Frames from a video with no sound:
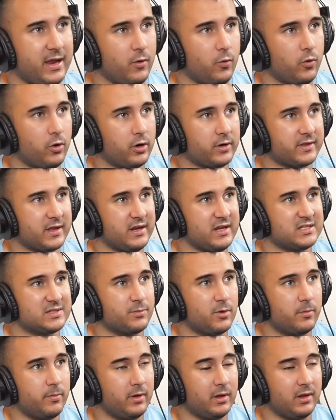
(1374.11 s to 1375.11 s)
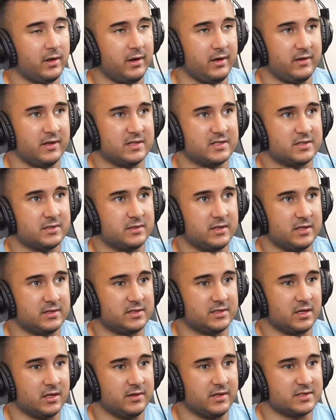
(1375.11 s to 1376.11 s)
he worked on his mobility this
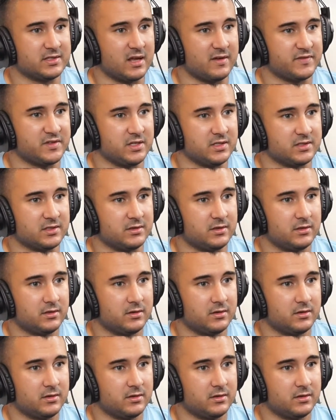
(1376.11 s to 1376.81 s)
offseason?